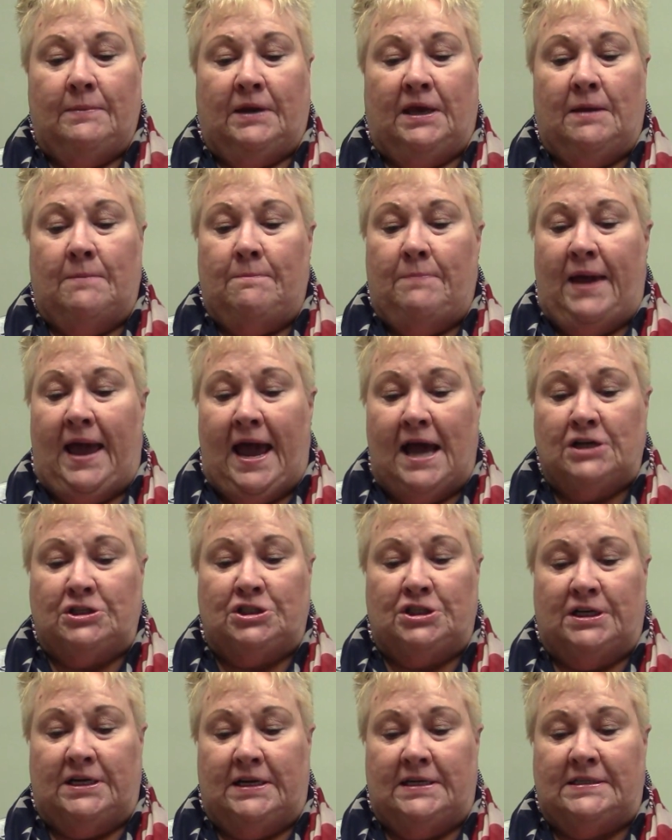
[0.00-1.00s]

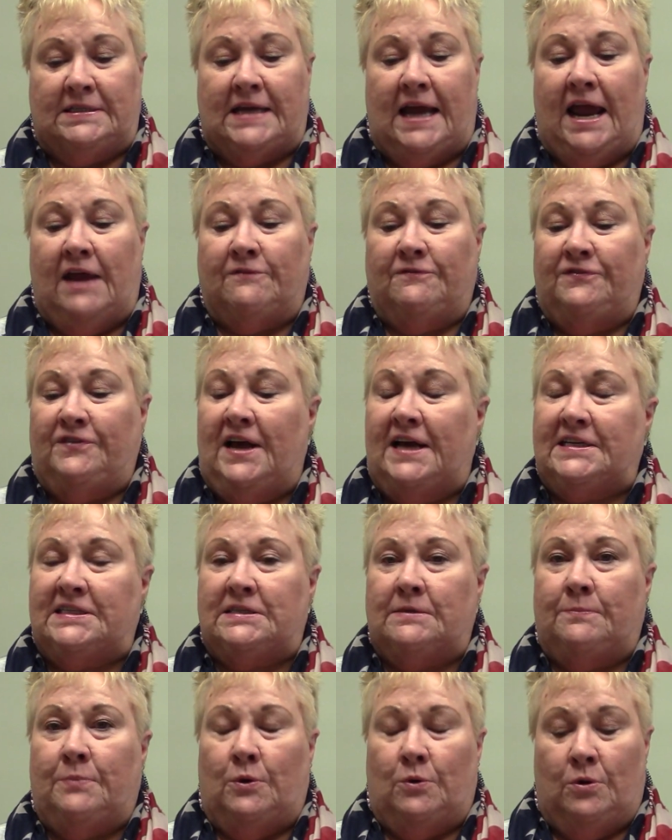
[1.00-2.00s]
compassionate, and
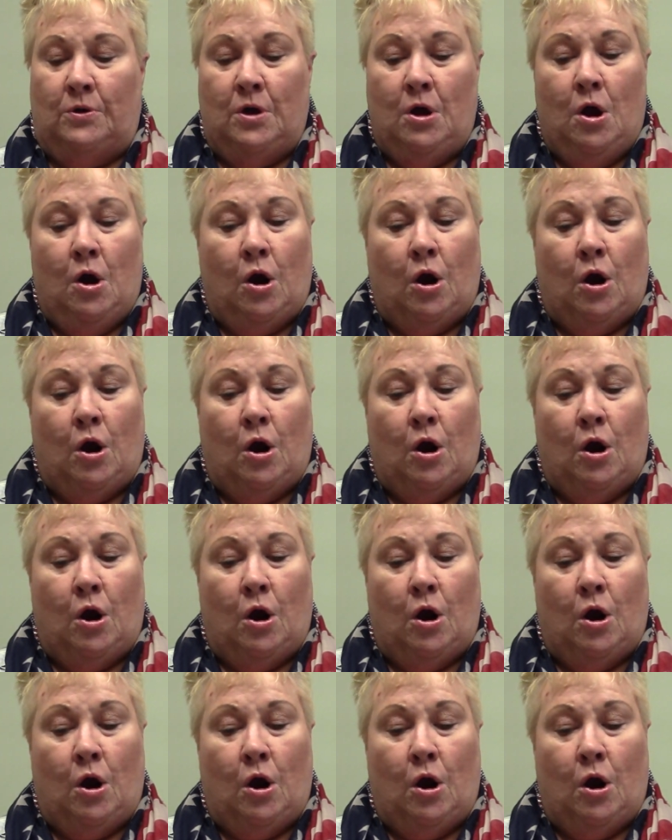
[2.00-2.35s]
flexible